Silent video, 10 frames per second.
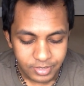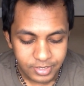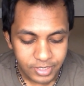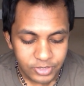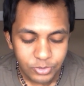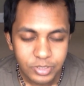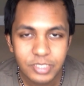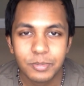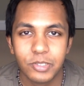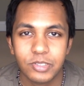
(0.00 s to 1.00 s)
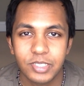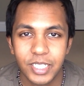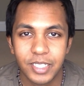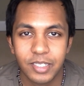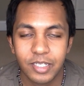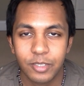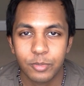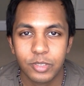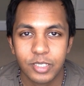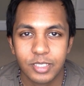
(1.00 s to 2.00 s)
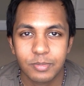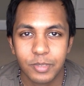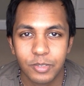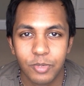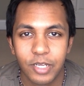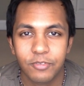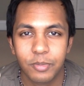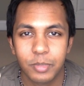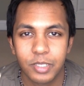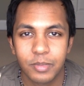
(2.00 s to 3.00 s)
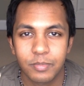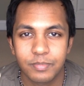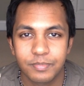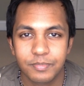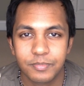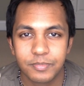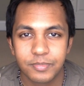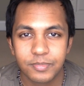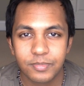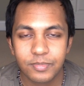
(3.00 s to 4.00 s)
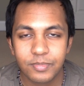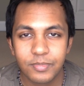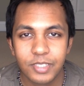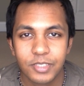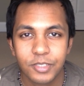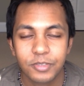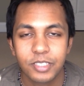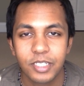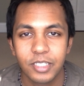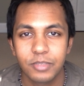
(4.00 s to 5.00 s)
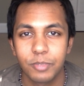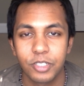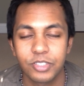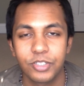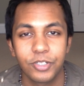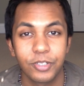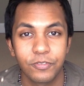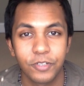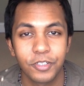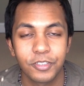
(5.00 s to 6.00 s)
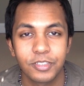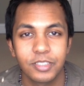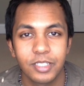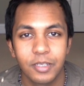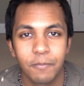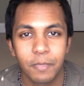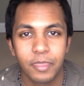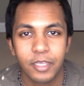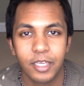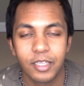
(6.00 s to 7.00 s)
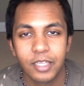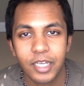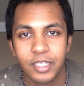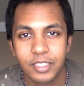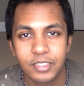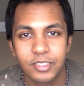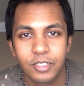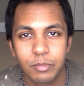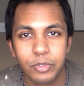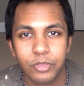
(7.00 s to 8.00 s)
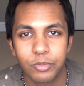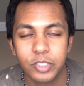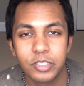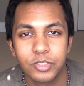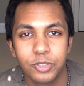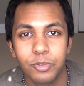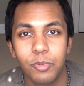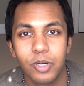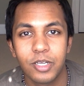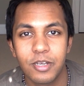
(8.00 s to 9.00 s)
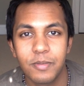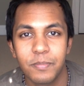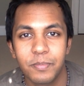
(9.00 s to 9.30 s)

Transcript: Today's a really special day, and I want to explain why for a minute. So today is March 31st, and that is the number 321,